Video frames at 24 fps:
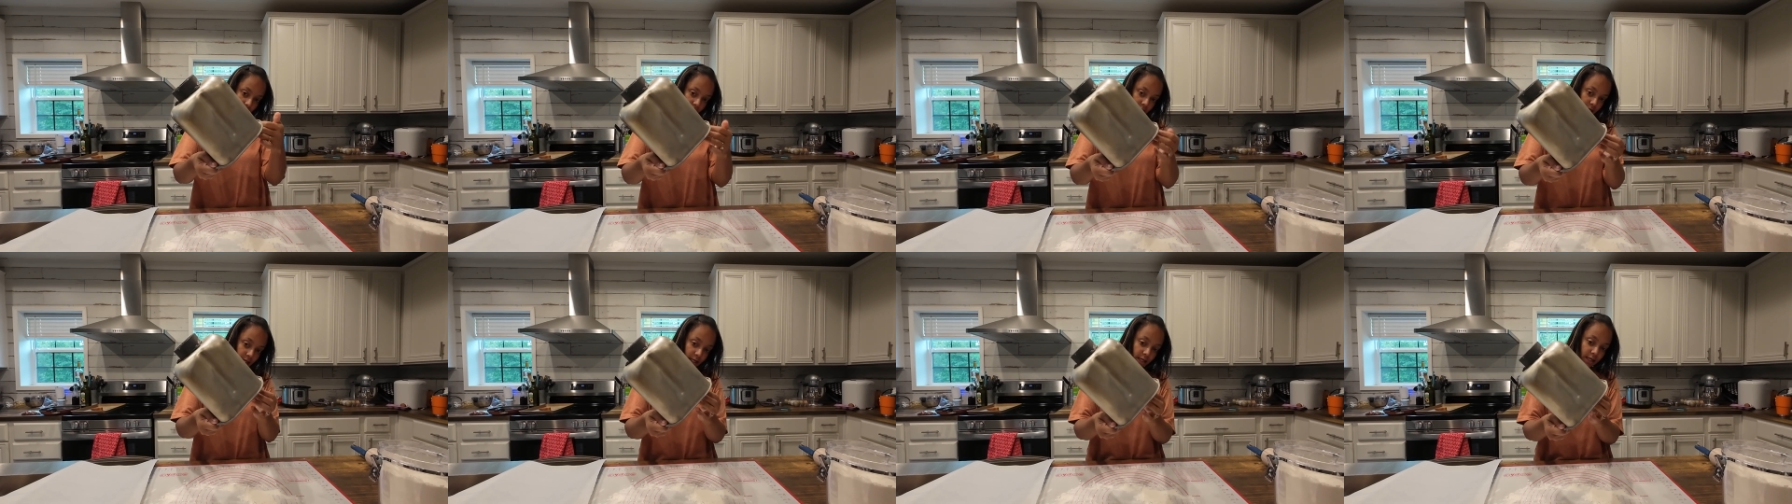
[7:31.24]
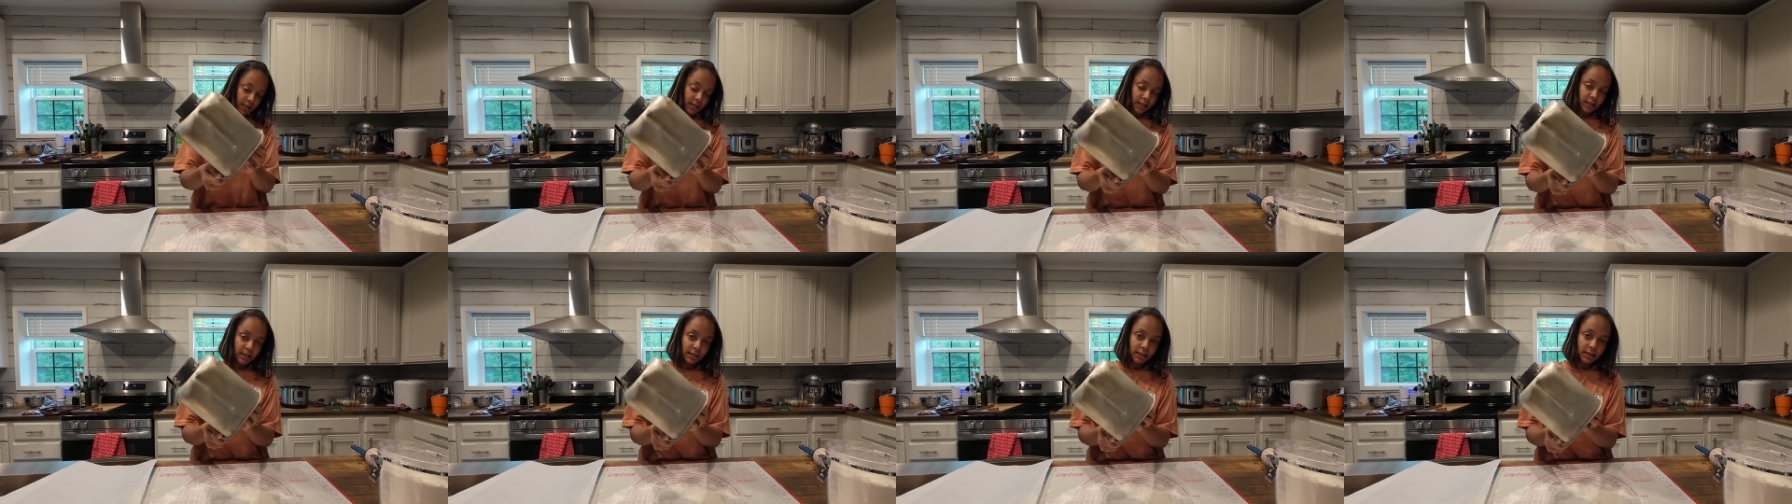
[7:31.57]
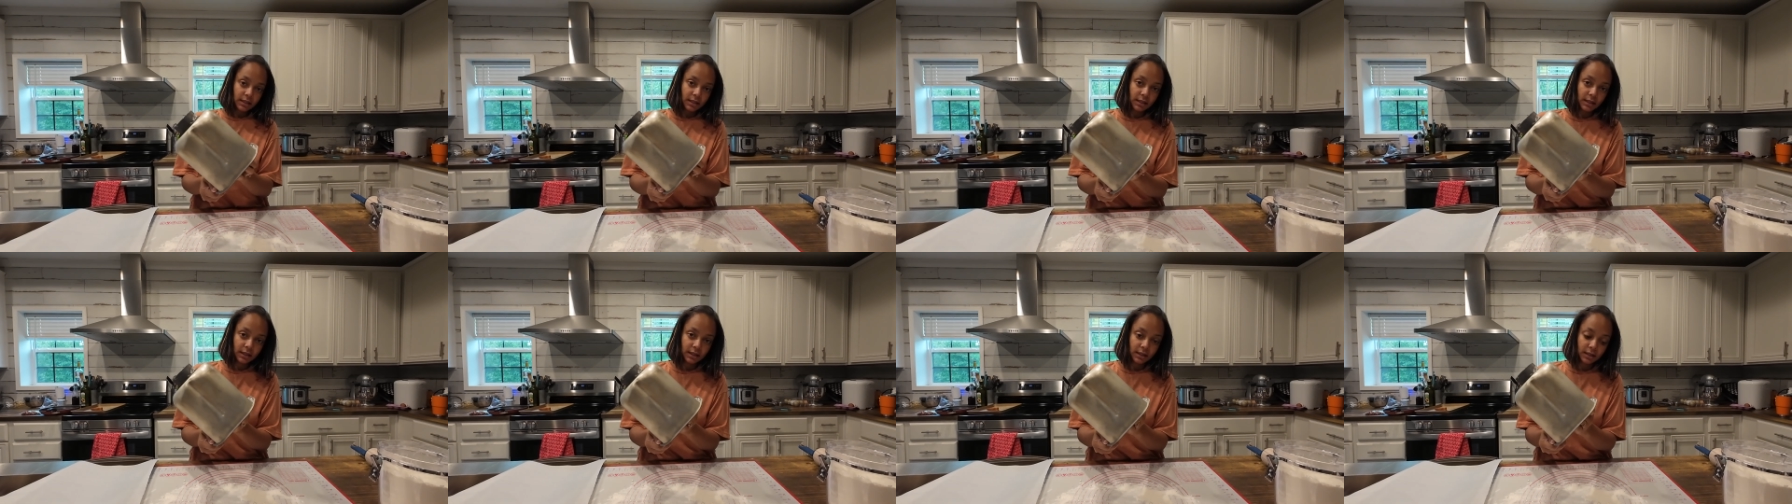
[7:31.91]
and
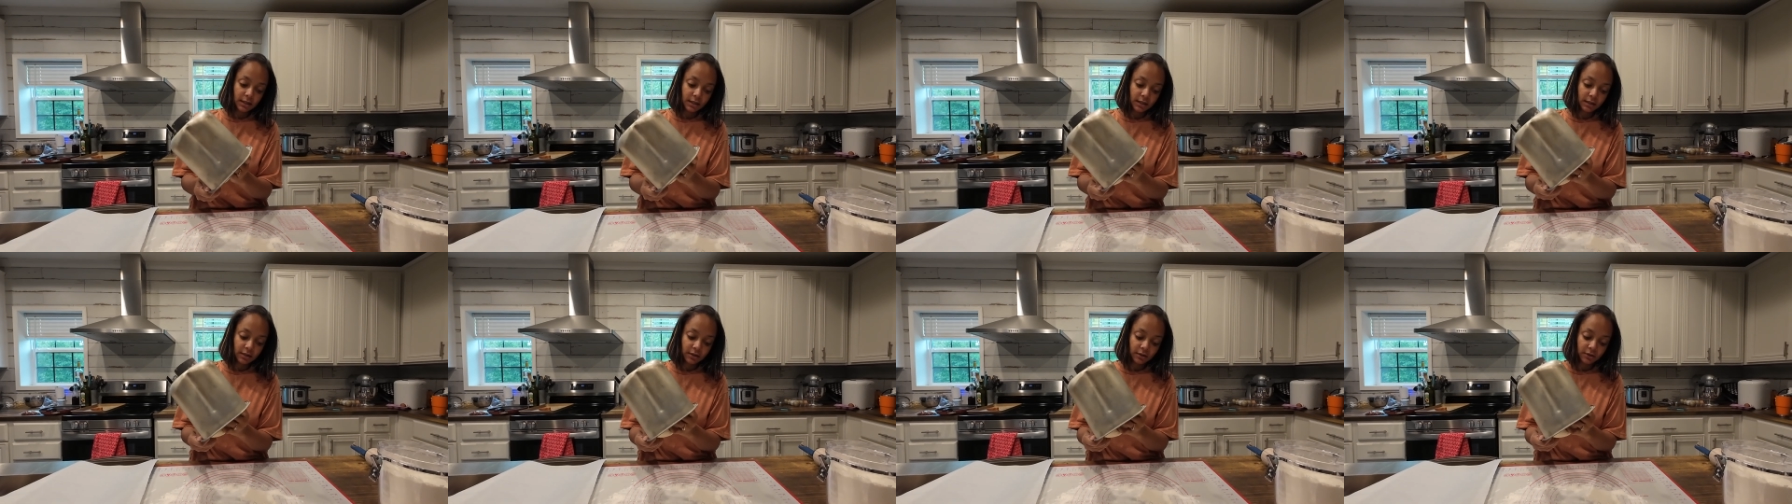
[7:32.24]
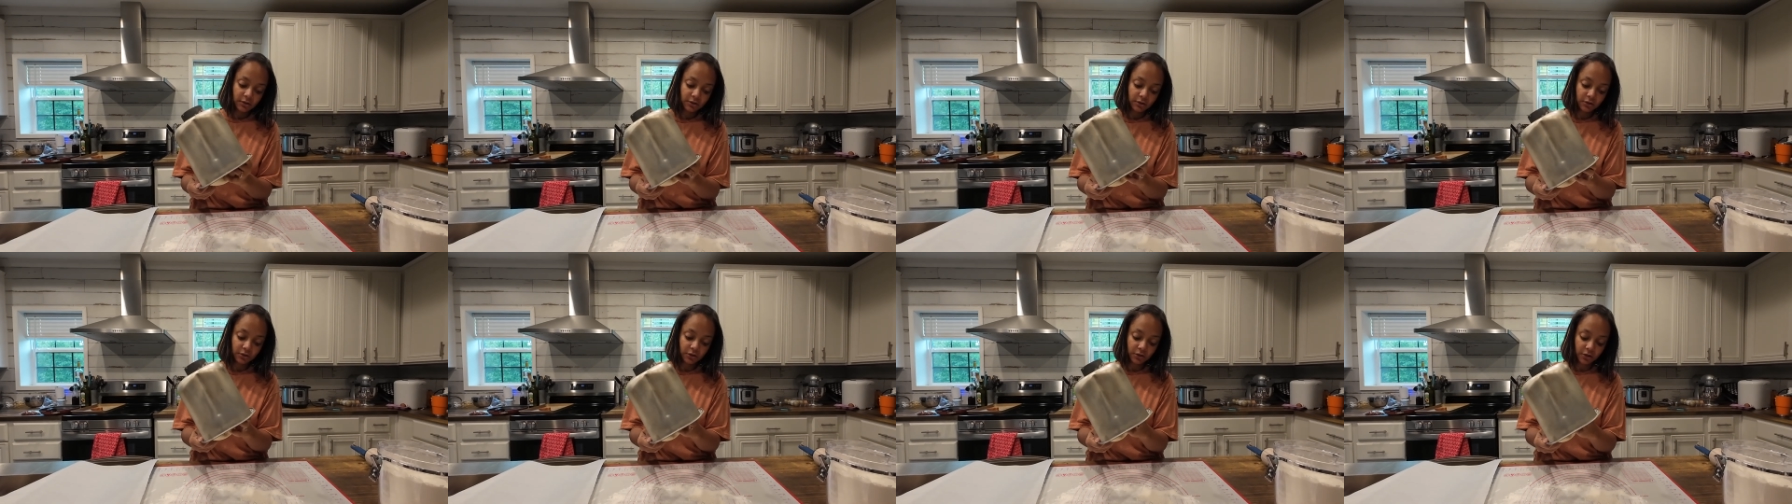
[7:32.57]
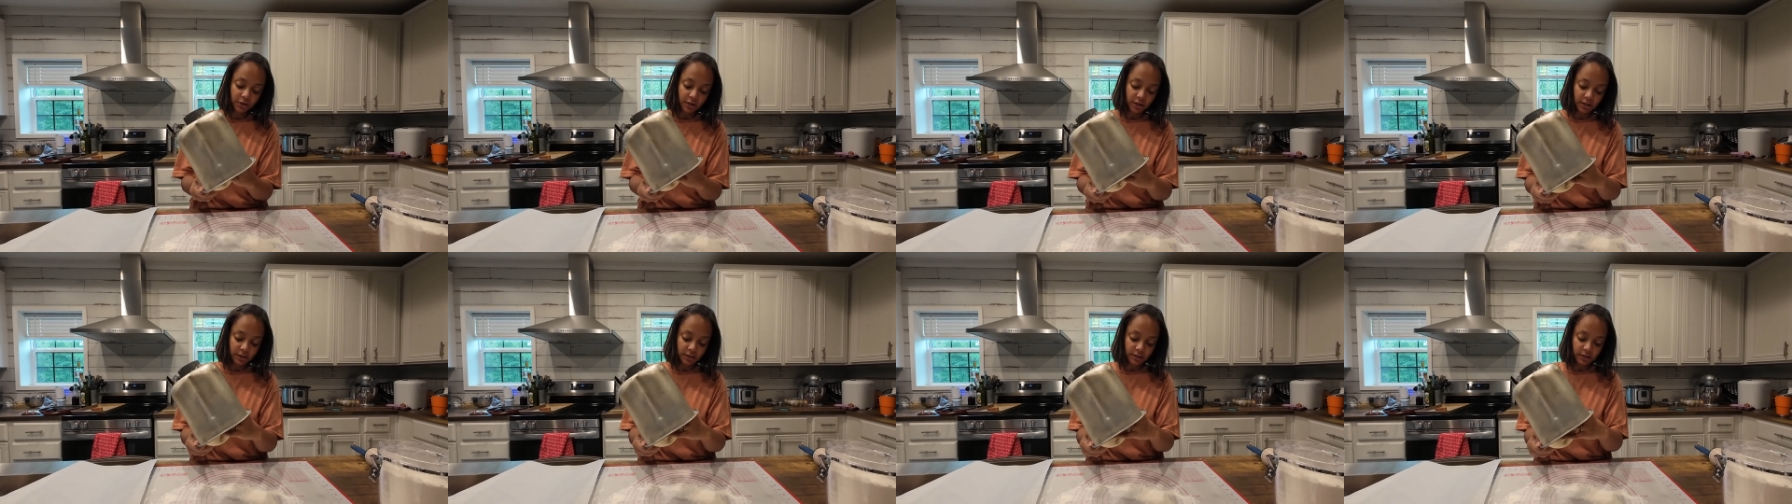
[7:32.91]

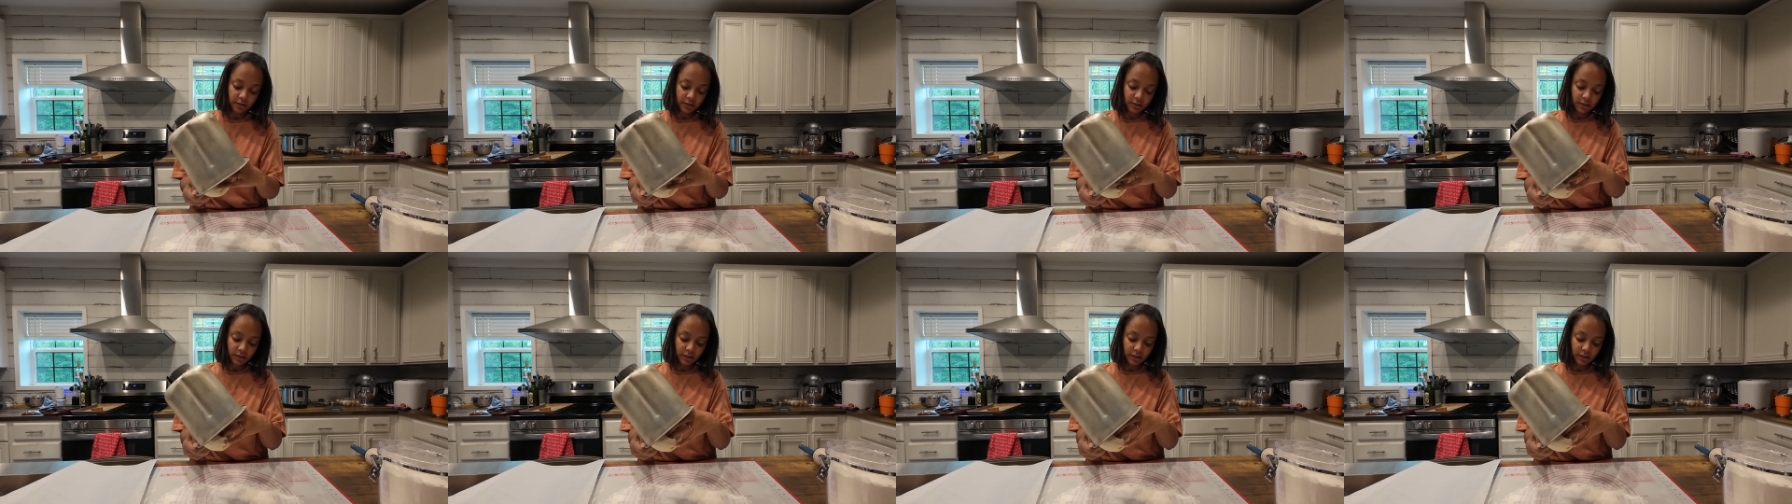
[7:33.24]
start